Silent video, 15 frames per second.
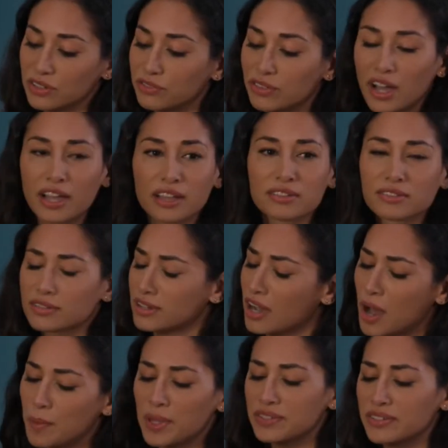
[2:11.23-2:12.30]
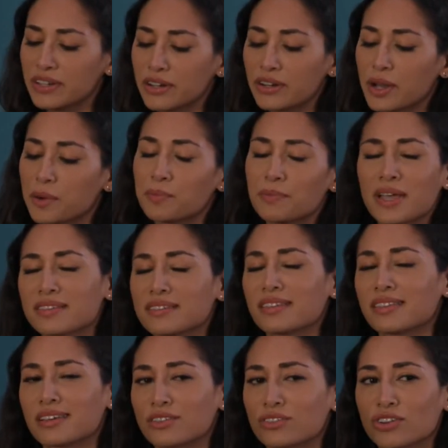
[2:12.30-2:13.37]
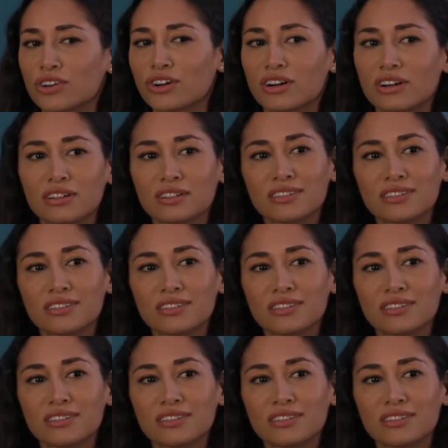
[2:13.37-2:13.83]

advice, commenting on how messy things are.